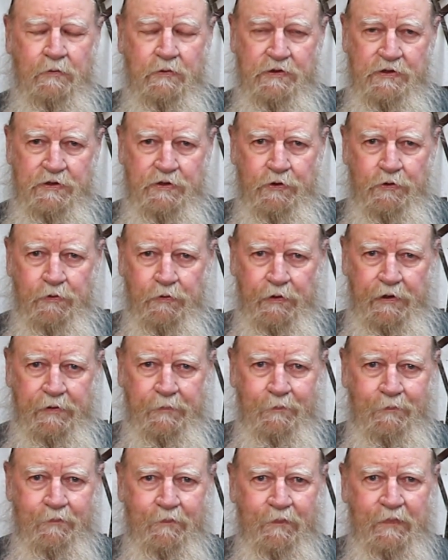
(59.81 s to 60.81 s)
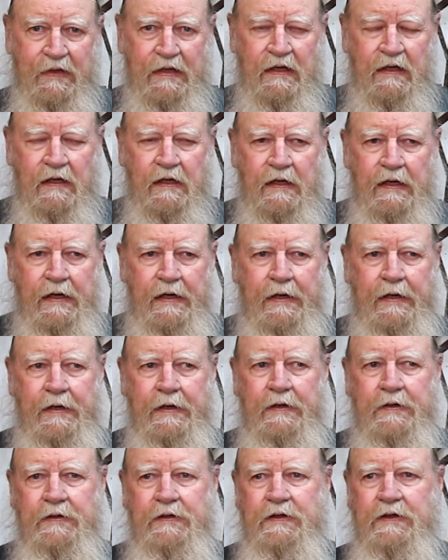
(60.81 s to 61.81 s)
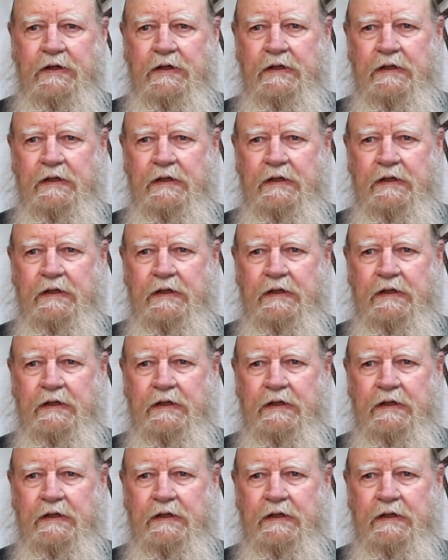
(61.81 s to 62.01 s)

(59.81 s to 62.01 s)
was doing. And